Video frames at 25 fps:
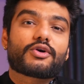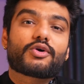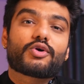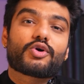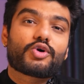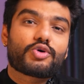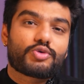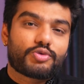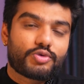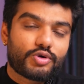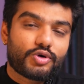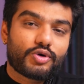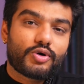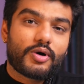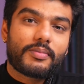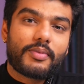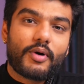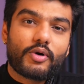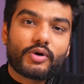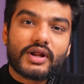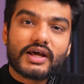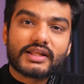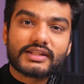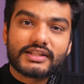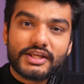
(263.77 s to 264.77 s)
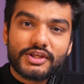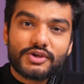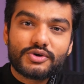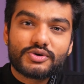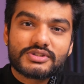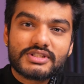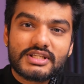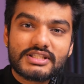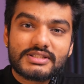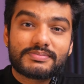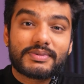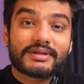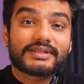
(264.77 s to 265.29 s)
don't know about other
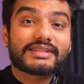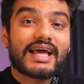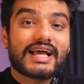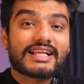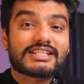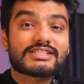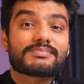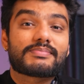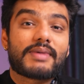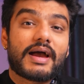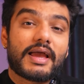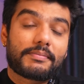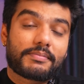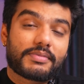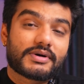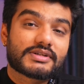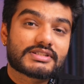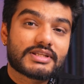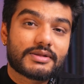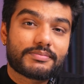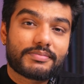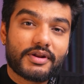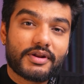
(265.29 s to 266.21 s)
users, but that's my personal